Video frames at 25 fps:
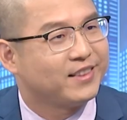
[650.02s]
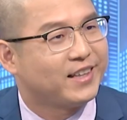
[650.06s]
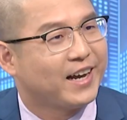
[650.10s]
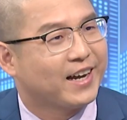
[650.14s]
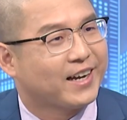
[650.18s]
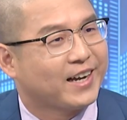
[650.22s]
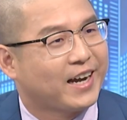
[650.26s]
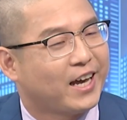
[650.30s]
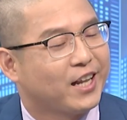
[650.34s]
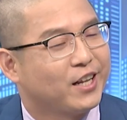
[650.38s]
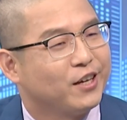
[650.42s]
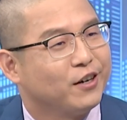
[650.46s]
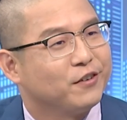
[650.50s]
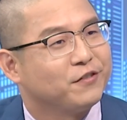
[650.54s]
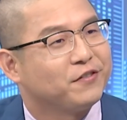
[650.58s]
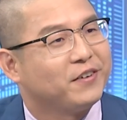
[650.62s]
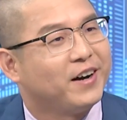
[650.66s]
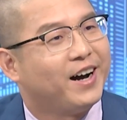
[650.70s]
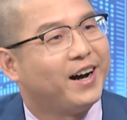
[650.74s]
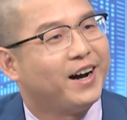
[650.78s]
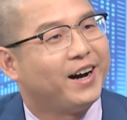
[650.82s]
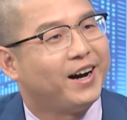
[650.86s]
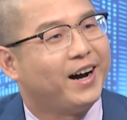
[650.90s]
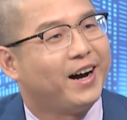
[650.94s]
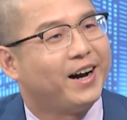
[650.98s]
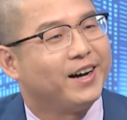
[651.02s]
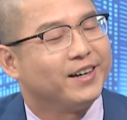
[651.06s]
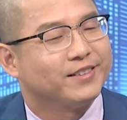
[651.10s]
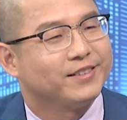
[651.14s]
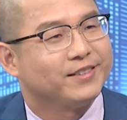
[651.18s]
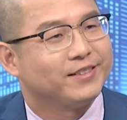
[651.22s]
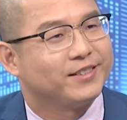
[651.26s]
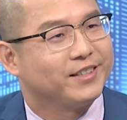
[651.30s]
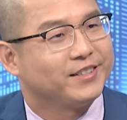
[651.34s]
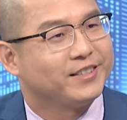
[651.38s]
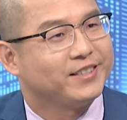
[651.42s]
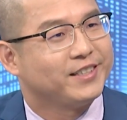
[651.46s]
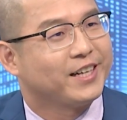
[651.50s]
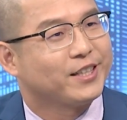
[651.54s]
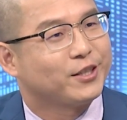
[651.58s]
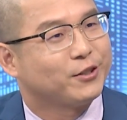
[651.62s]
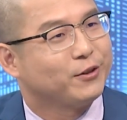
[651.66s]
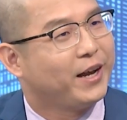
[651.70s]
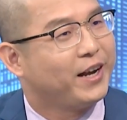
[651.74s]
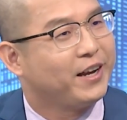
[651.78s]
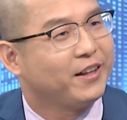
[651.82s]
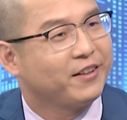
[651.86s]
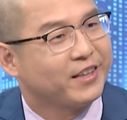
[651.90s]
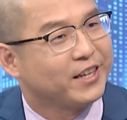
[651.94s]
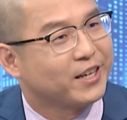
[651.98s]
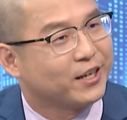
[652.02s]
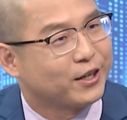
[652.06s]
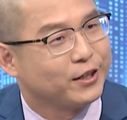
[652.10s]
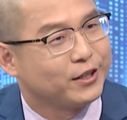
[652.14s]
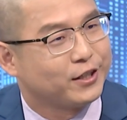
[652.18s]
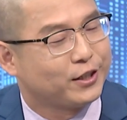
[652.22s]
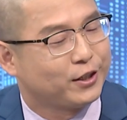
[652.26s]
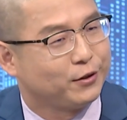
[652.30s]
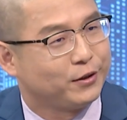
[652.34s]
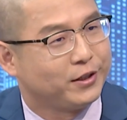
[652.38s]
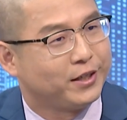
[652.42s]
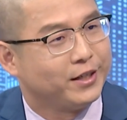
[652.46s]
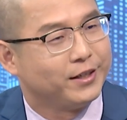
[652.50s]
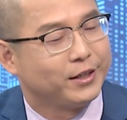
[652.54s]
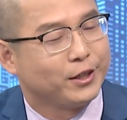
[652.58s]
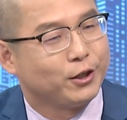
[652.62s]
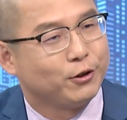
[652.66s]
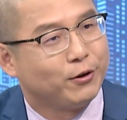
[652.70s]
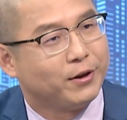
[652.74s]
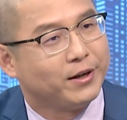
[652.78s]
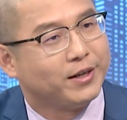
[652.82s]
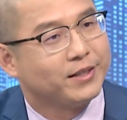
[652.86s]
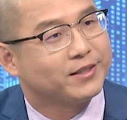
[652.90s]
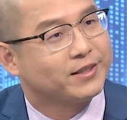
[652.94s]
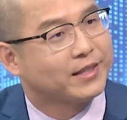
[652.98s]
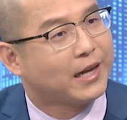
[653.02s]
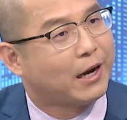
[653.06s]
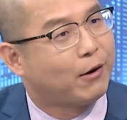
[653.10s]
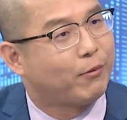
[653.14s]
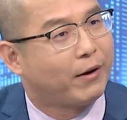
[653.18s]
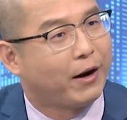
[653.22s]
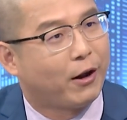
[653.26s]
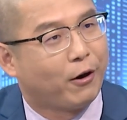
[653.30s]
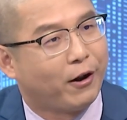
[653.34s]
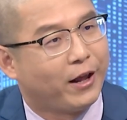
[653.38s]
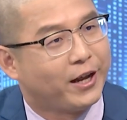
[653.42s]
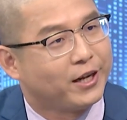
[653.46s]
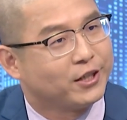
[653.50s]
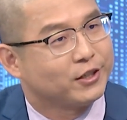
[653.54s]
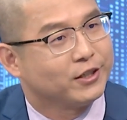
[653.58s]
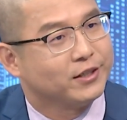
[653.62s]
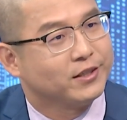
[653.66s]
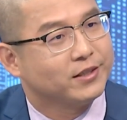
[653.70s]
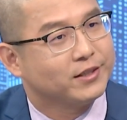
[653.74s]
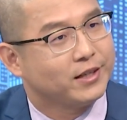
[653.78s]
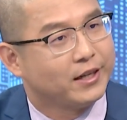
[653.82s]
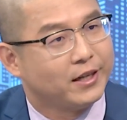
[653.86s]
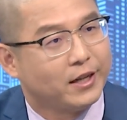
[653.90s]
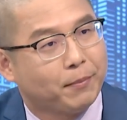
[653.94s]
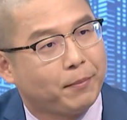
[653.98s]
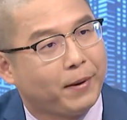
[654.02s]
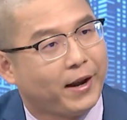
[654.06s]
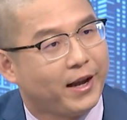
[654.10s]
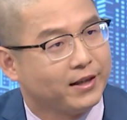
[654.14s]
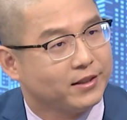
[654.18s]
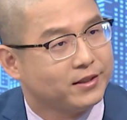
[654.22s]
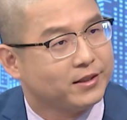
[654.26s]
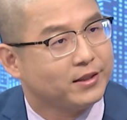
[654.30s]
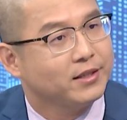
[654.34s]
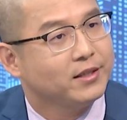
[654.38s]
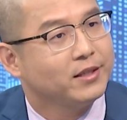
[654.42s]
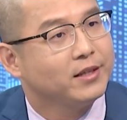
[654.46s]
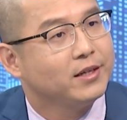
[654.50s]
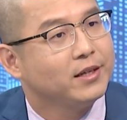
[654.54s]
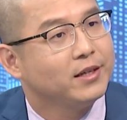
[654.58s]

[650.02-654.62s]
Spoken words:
that kind of does not do anything good to the U.S.-Taiwan relations in the past?